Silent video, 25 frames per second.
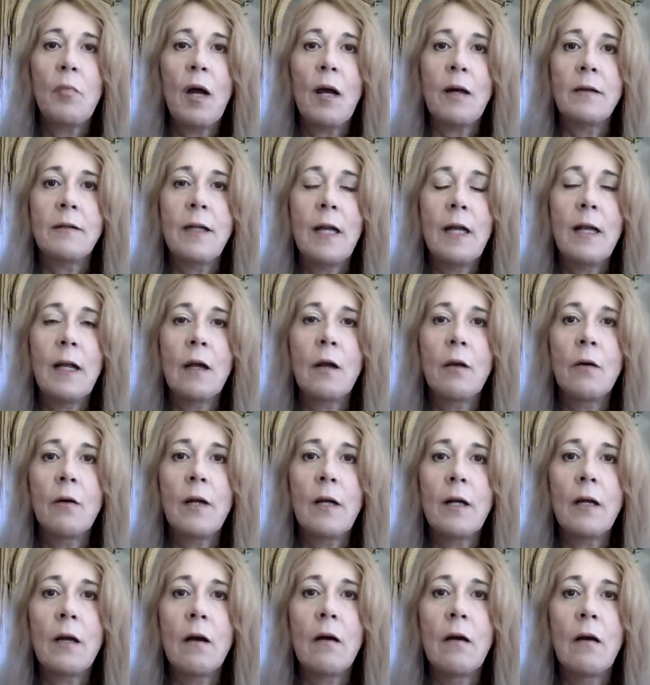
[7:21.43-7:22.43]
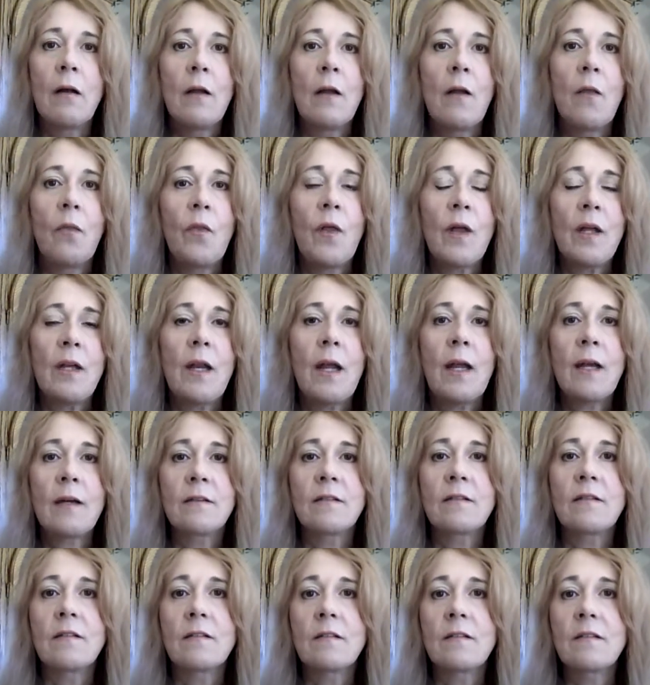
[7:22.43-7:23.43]
an area that
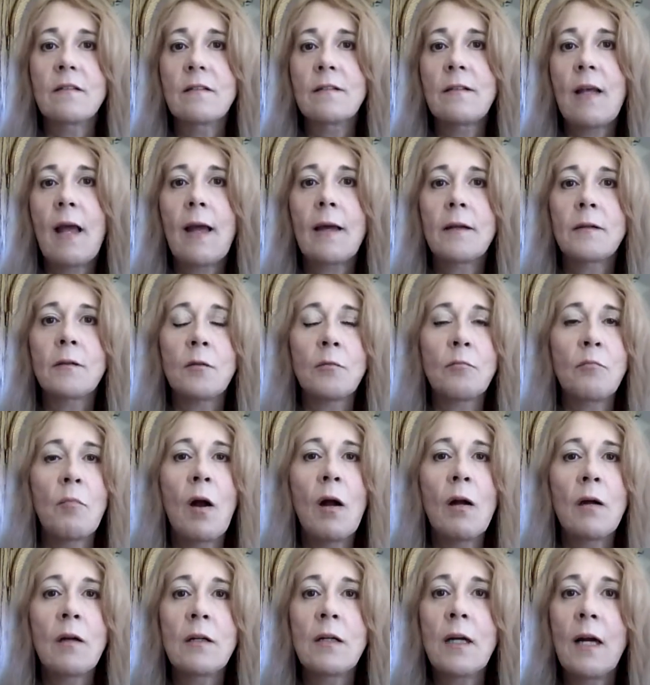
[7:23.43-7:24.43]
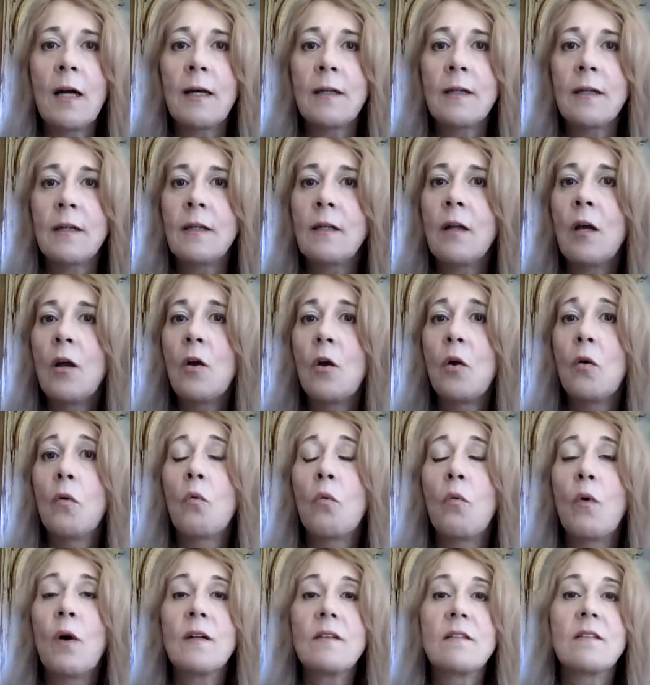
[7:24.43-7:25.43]
has a Saturn mark on it,
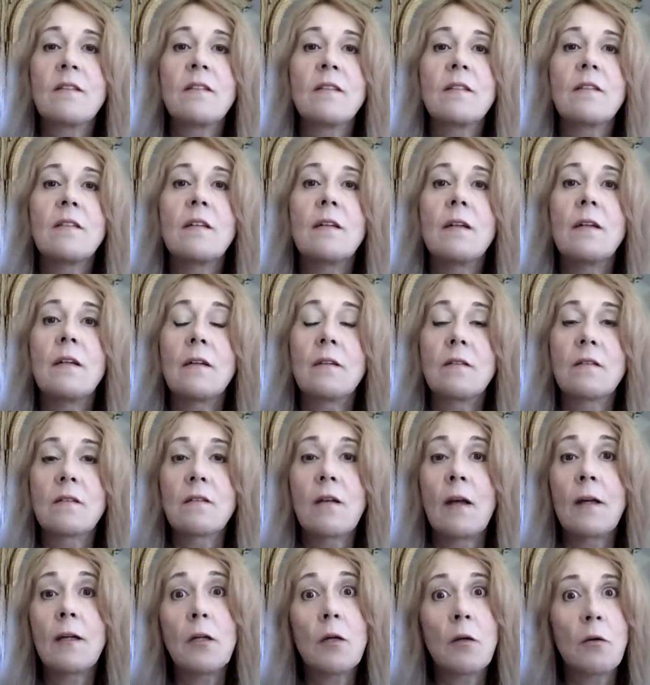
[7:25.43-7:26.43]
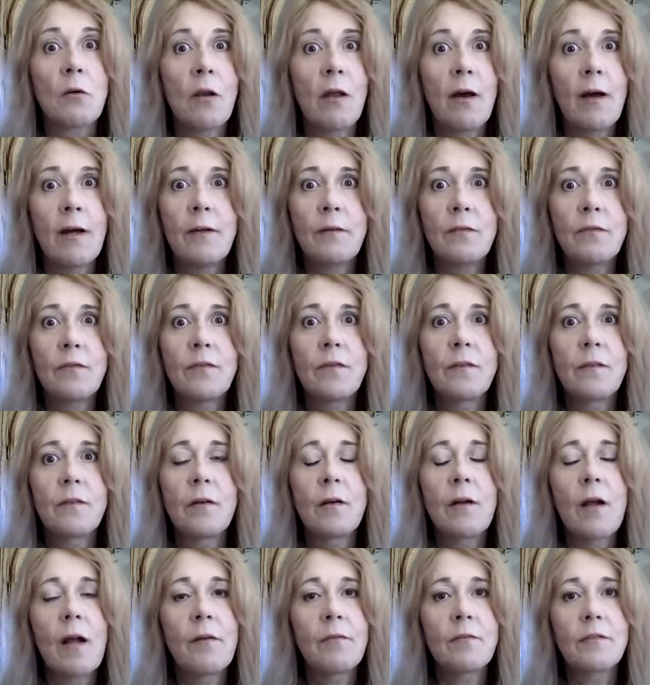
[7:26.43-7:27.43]
once it's like your life.
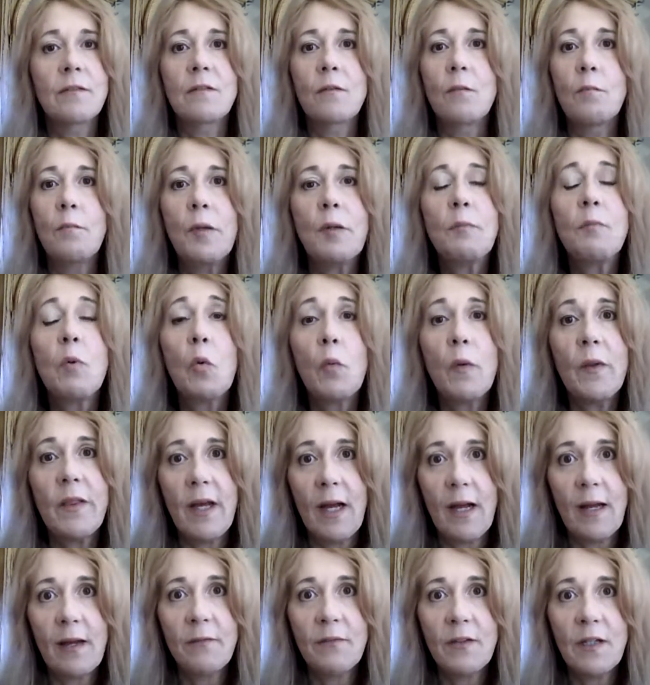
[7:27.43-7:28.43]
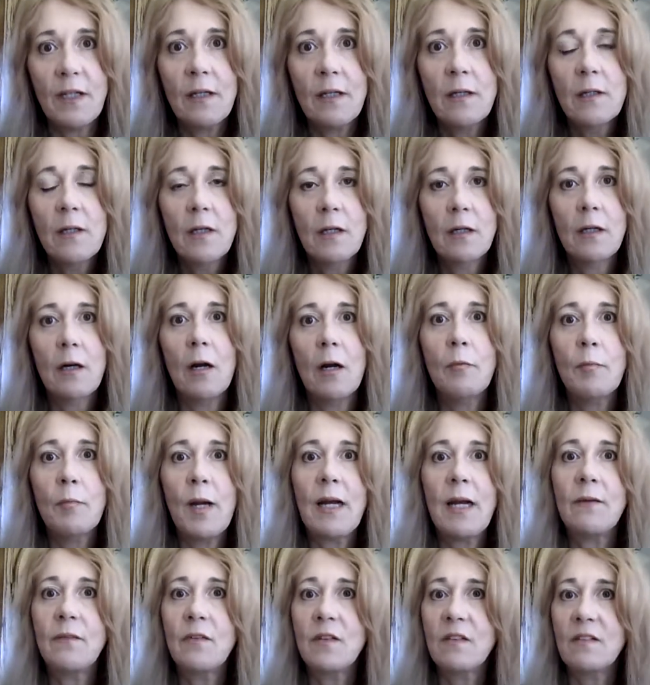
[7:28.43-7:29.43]
So people with a heavy karma
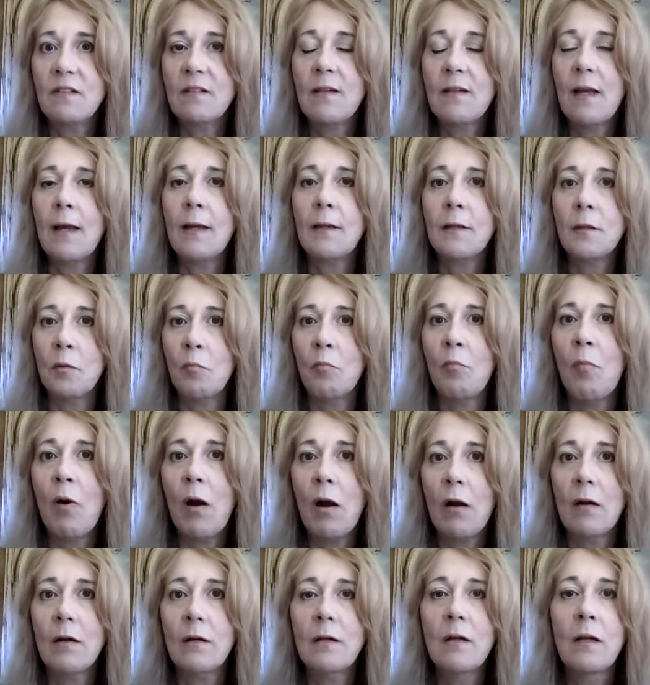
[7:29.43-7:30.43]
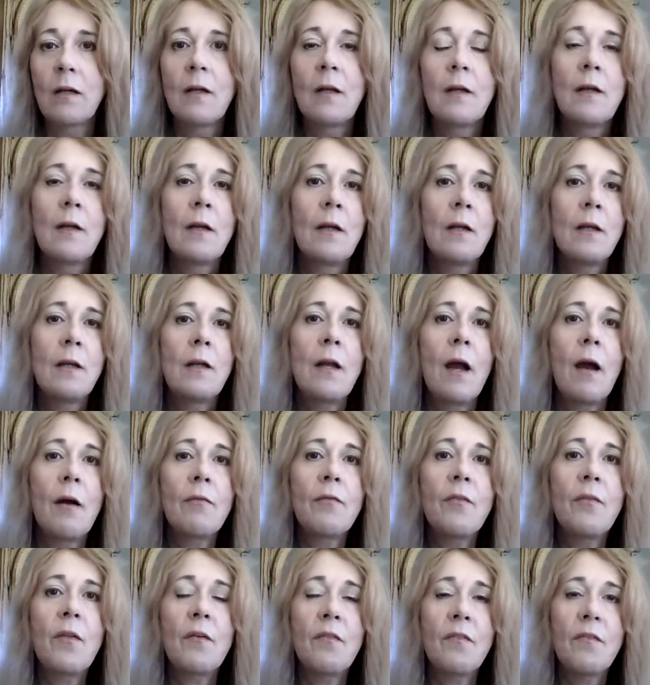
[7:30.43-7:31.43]
have a Saturn mark. You
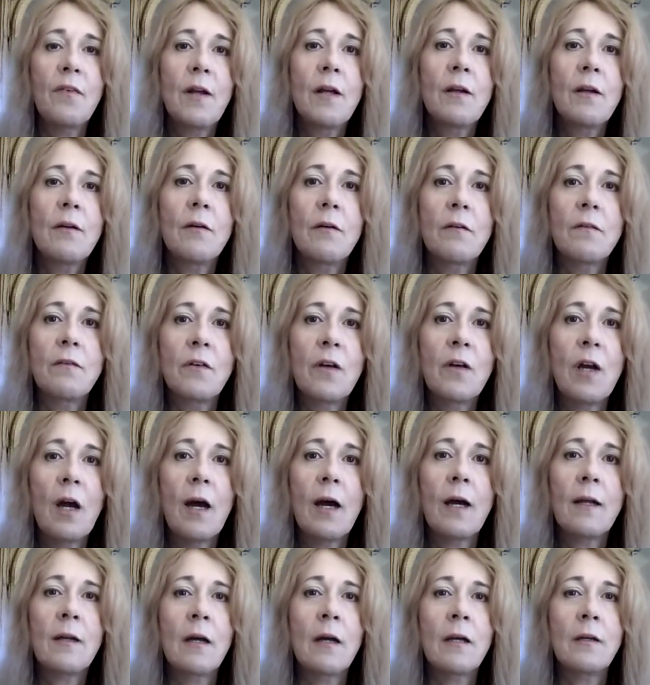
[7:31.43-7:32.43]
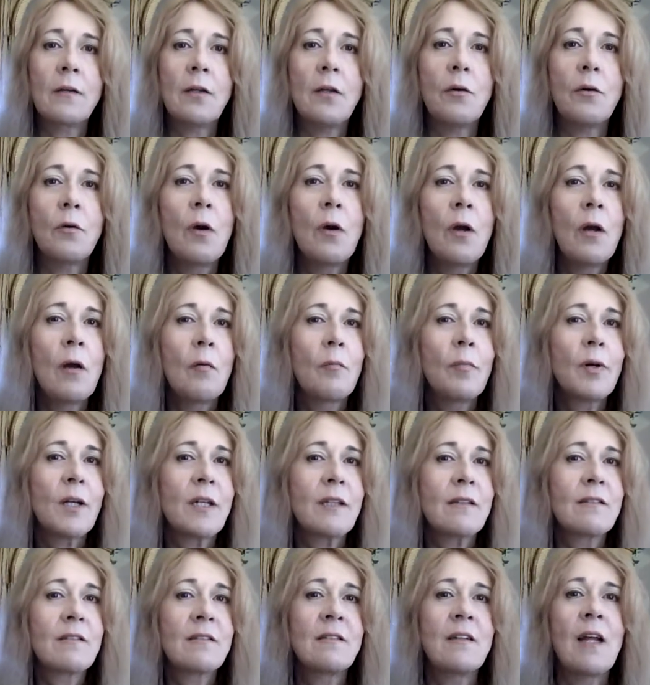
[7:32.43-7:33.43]
have the finger of God on you, but
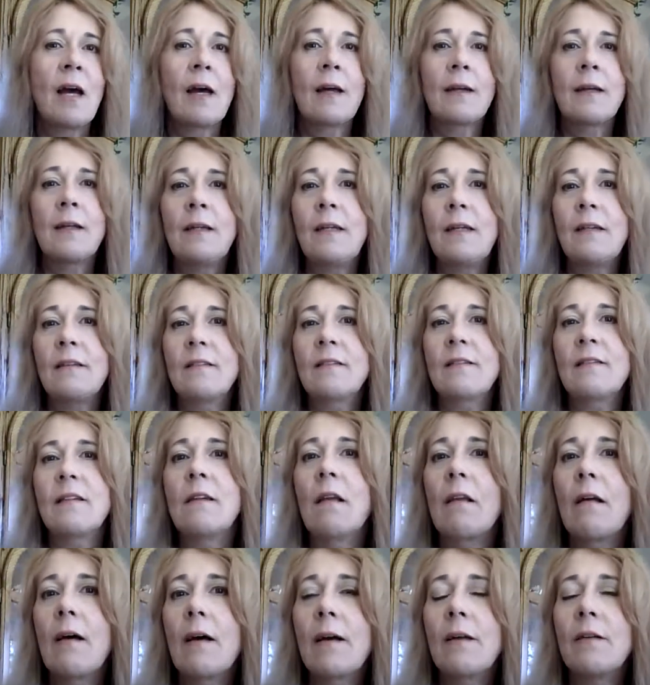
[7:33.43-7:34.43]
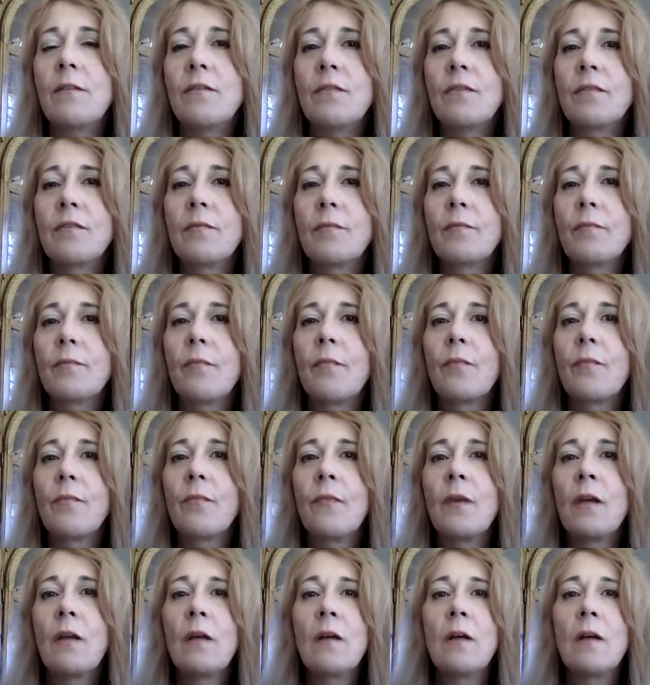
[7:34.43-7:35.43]
it's not an easy life.
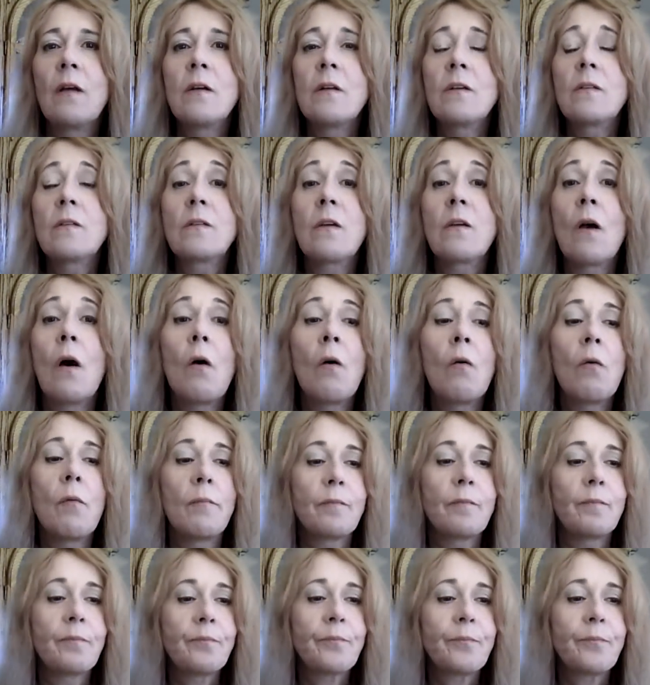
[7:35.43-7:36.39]
So